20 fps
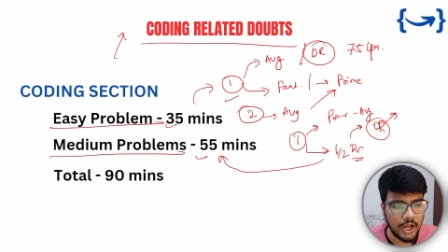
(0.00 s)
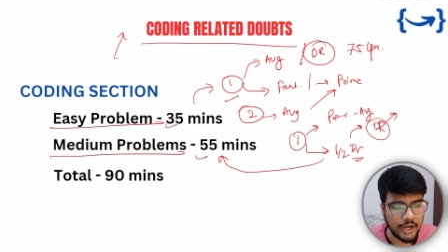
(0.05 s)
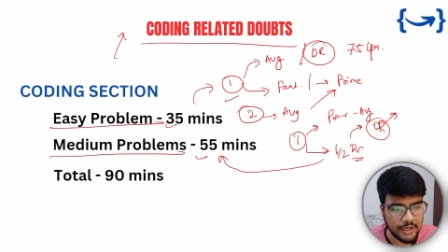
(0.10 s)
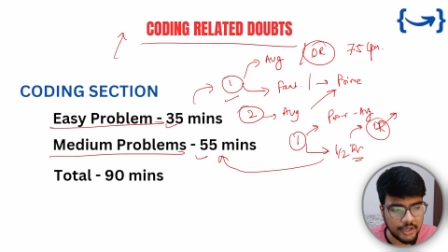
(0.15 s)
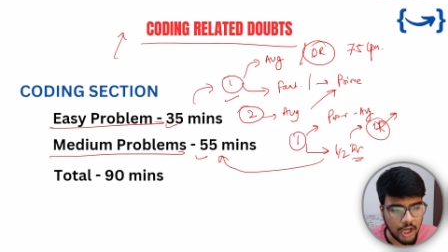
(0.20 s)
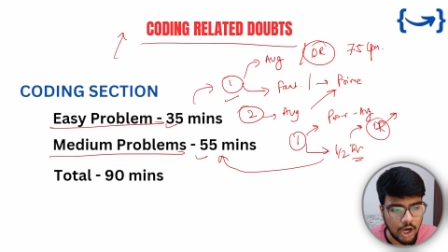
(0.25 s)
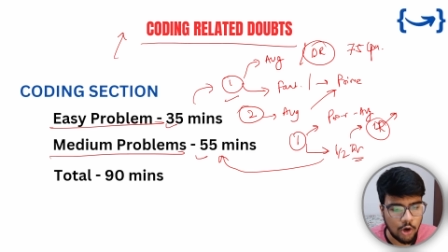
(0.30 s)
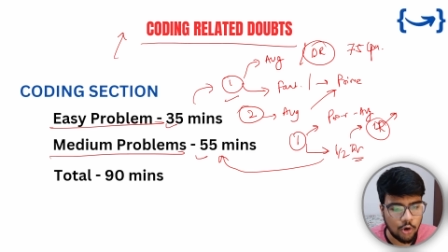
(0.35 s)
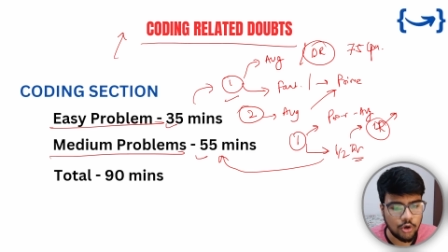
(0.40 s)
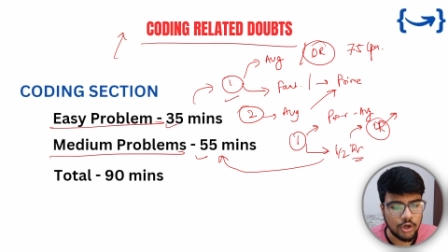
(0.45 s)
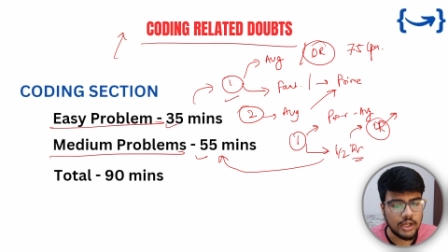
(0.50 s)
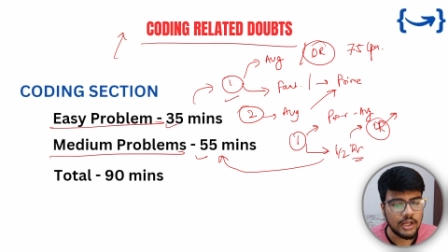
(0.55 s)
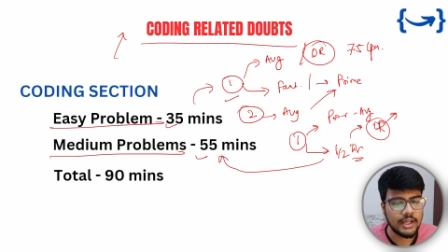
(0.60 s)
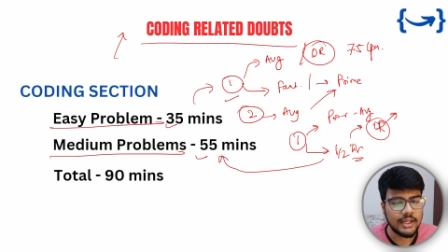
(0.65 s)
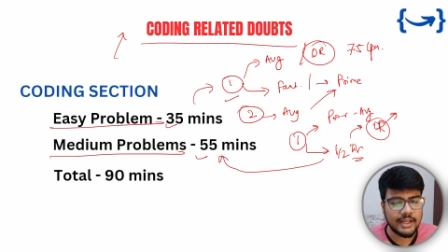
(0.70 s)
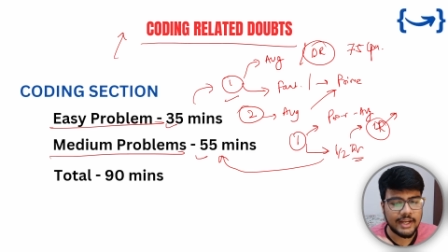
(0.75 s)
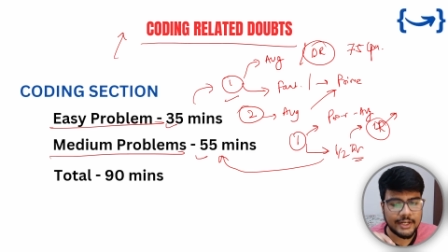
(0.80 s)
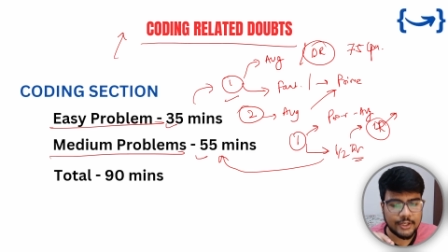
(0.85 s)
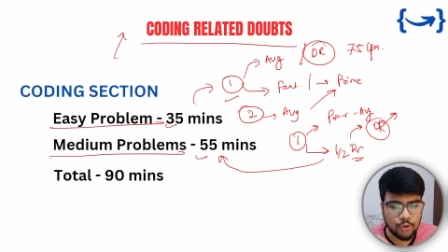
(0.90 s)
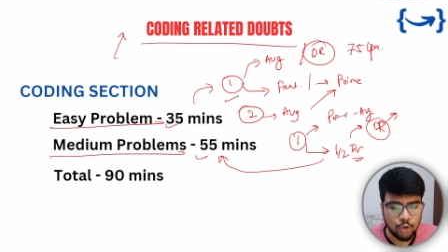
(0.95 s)
And now
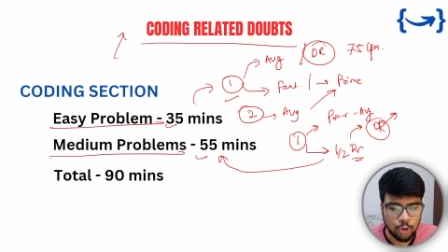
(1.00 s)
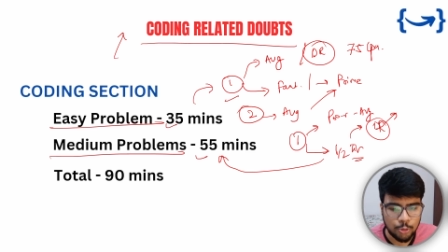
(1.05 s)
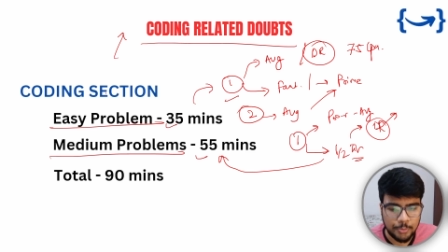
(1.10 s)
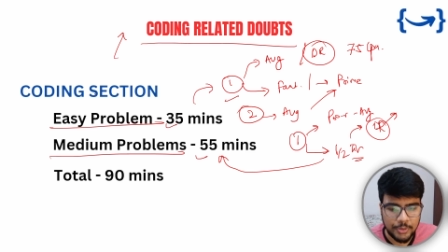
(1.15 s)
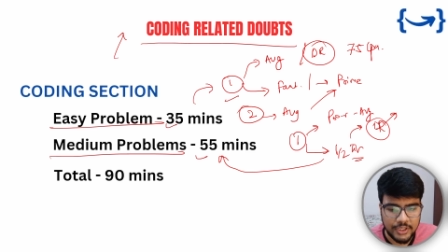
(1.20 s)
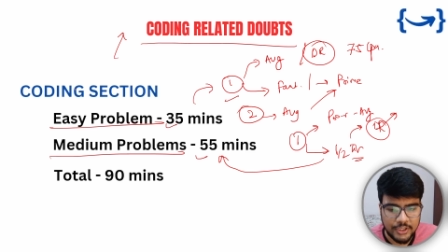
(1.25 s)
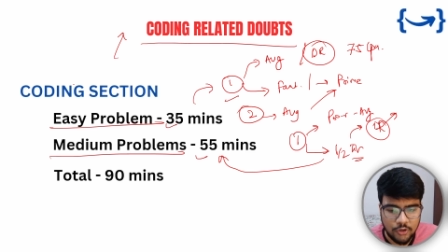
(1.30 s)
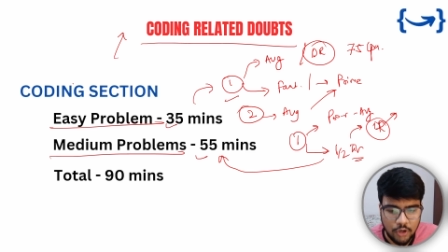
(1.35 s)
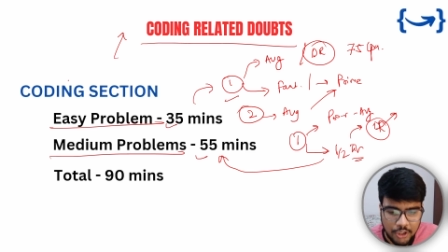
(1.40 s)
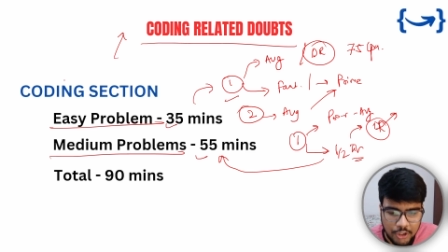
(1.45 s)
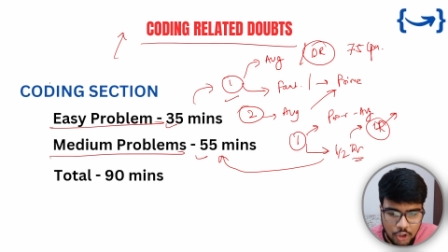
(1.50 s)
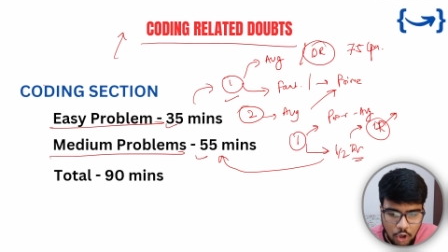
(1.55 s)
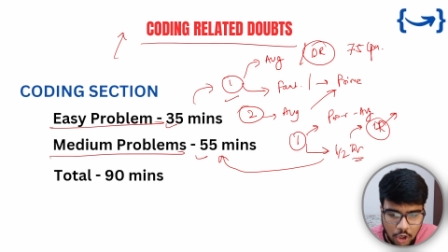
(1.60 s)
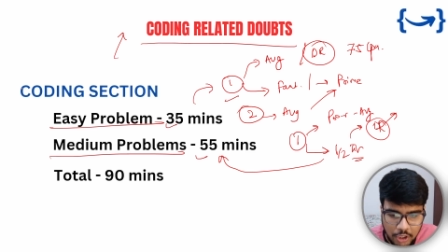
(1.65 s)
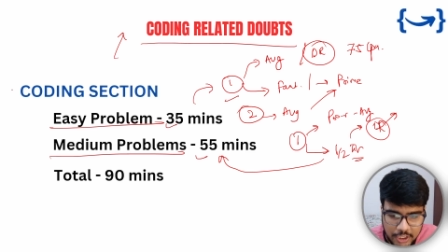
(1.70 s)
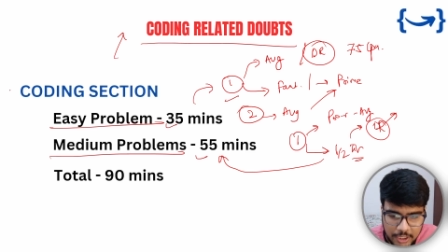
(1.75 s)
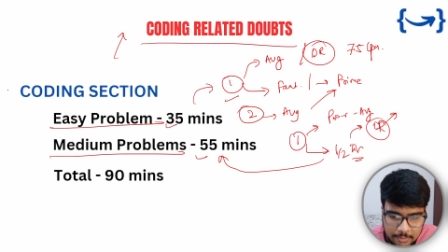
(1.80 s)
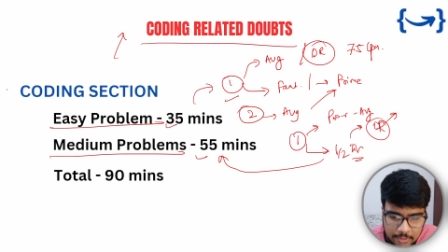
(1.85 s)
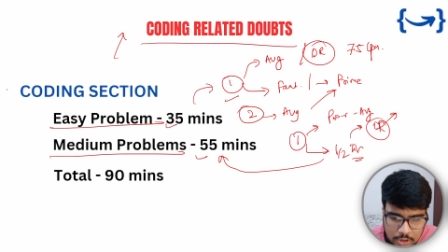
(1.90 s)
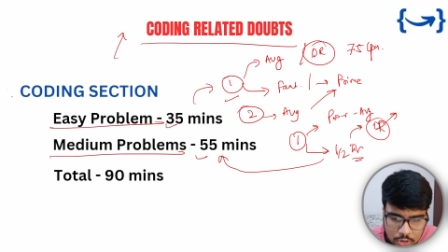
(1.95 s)
it could be you're
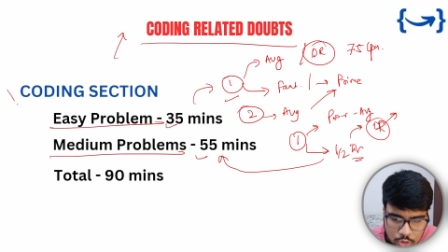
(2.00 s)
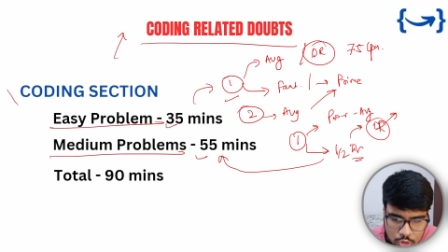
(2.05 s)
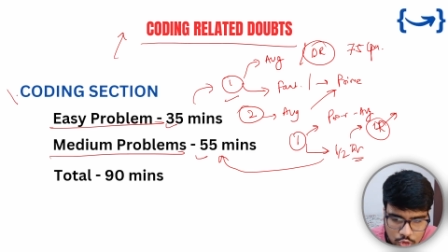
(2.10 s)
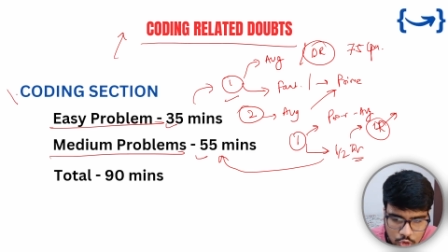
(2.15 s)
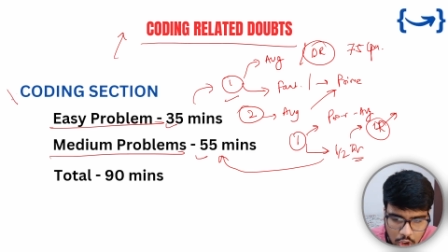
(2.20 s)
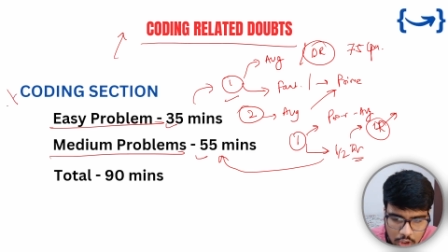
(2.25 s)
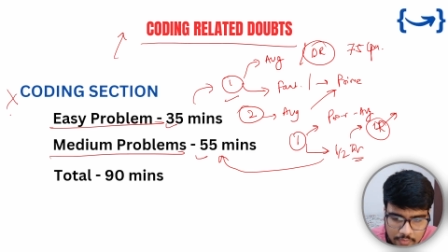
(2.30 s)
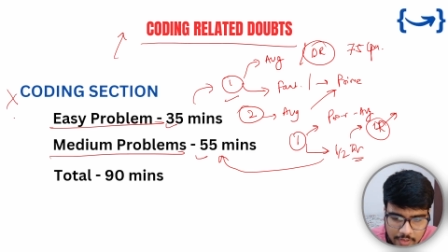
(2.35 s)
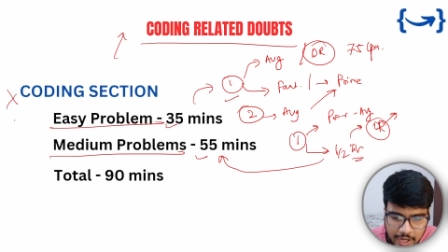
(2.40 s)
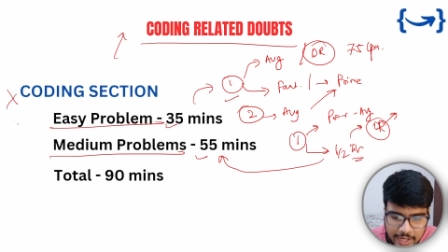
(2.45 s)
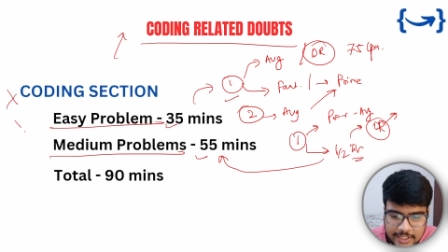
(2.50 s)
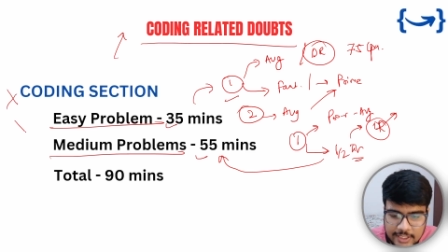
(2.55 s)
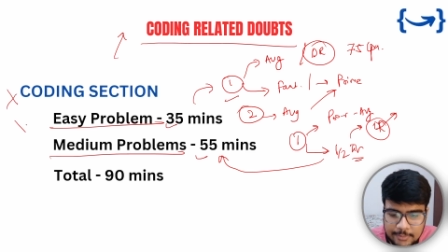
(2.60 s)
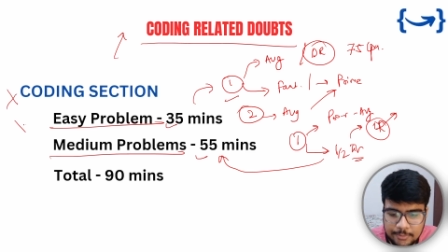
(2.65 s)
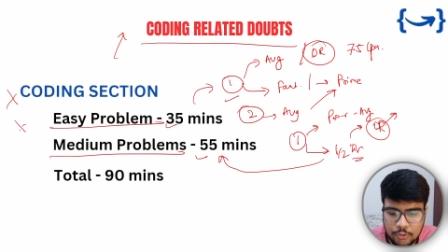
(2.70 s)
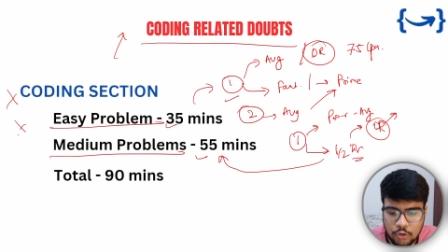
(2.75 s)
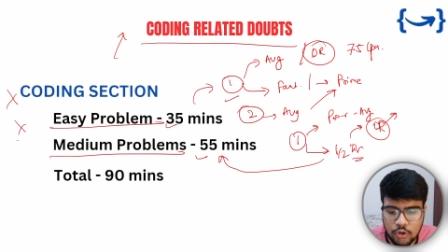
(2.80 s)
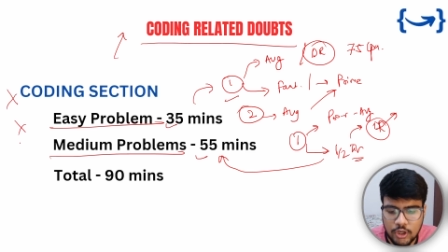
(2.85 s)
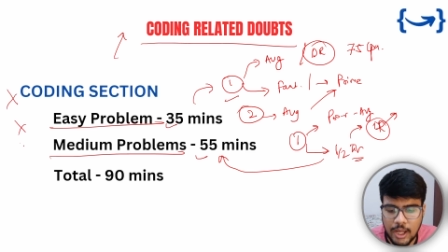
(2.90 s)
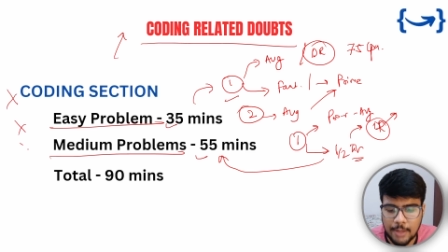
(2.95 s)
not able to solve
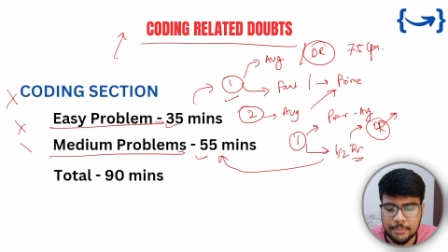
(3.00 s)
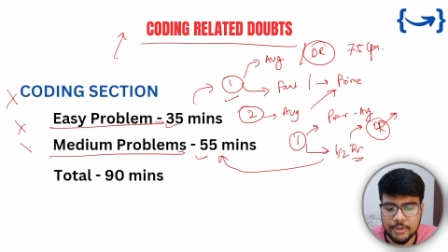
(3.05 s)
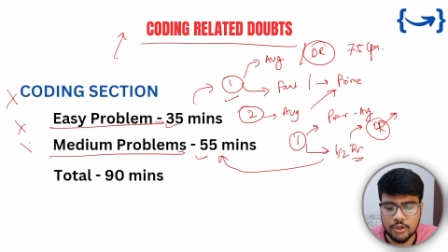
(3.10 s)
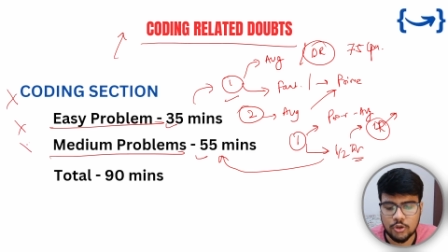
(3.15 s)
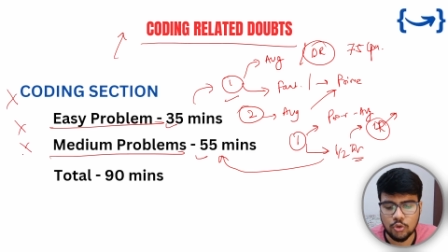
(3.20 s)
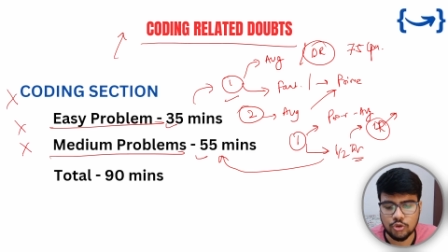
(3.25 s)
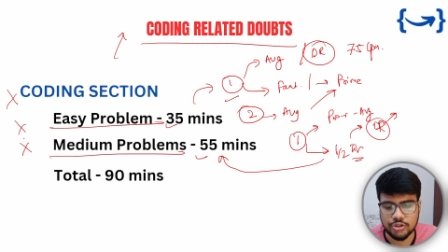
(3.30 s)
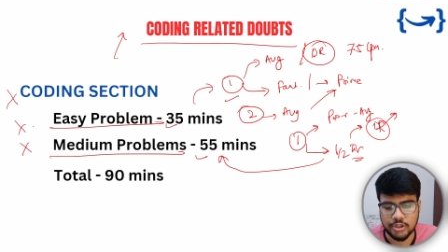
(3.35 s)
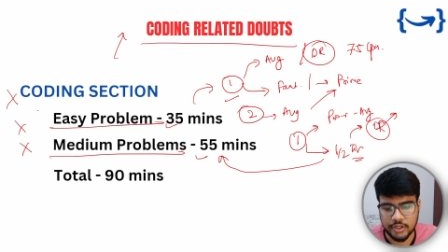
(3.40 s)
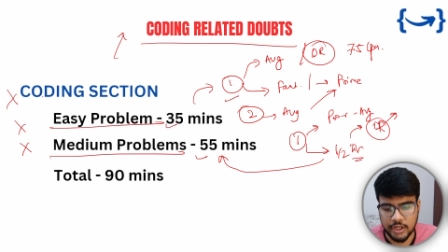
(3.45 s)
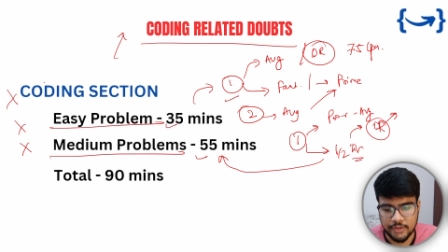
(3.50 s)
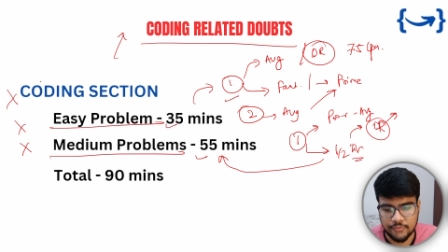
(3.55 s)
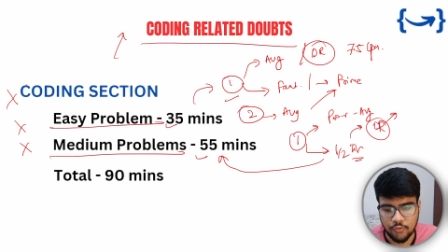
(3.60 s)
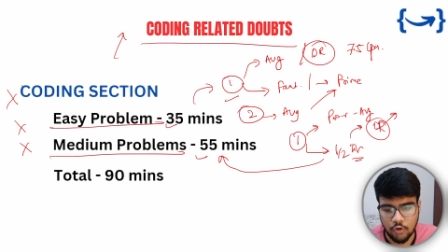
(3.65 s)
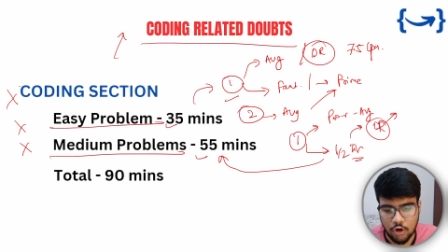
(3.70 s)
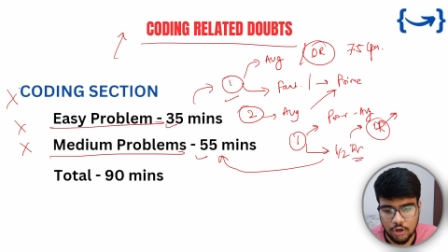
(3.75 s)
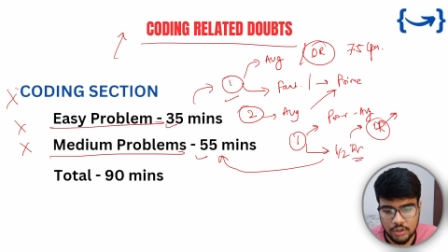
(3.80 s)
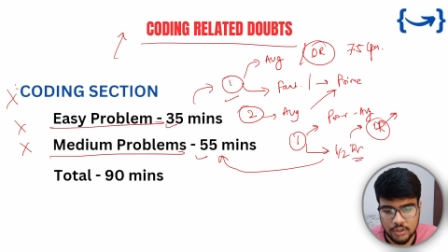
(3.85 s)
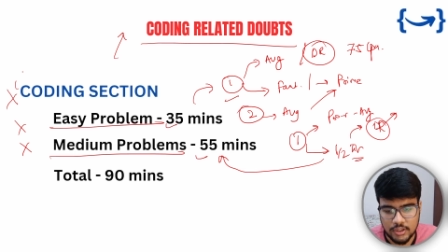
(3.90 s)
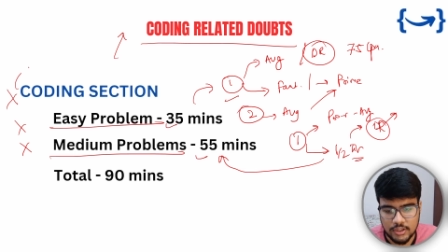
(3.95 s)
any programming question, and
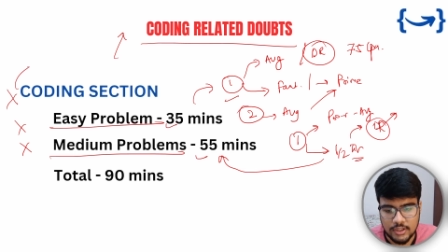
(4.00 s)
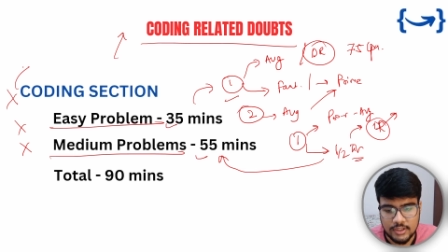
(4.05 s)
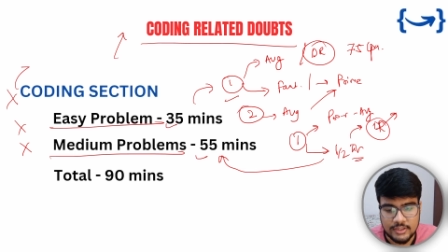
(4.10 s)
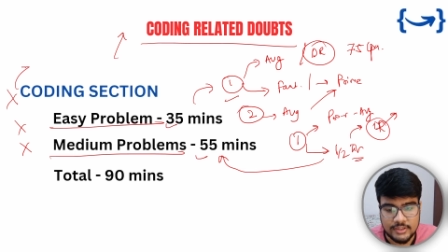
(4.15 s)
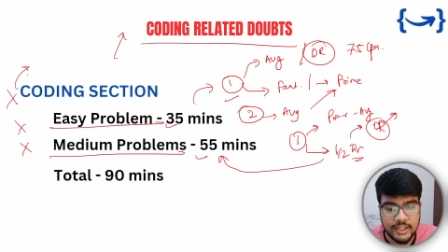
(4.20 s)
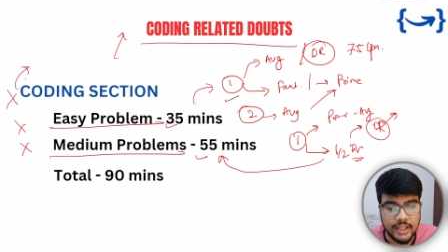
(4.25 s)
what?